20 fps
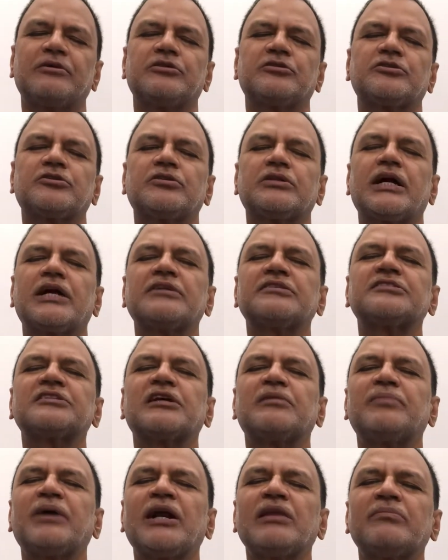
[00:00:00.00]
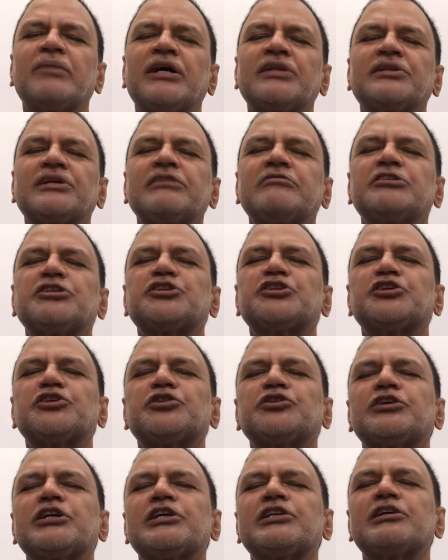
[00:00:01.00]
So that is Kapalbhati. We should
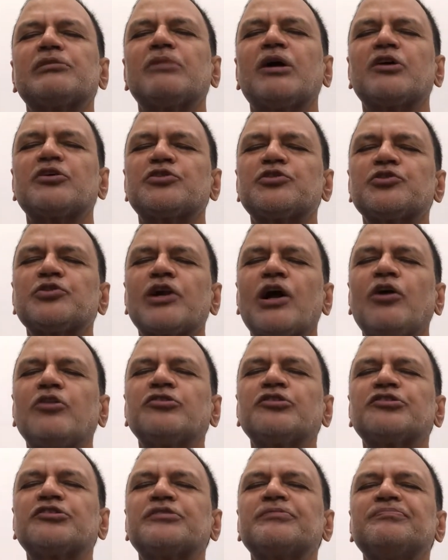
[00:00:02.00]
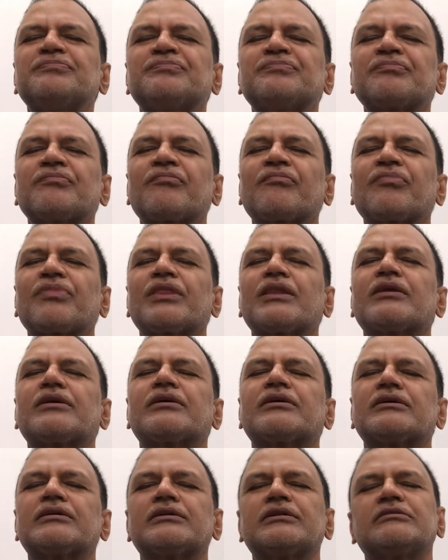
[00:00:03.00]
do it about 2 rounds,
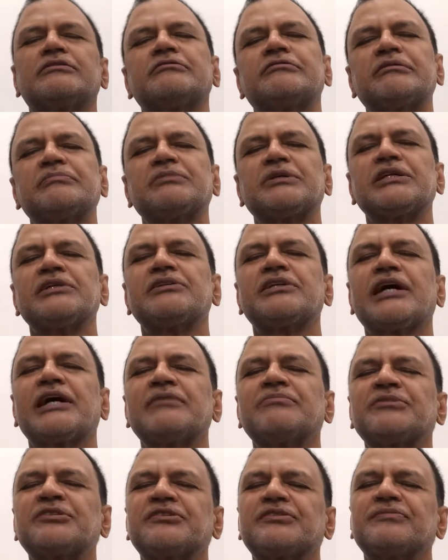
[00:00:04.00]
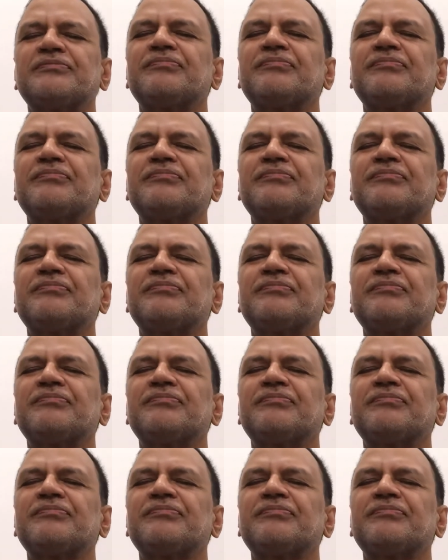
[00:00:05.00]
15 times.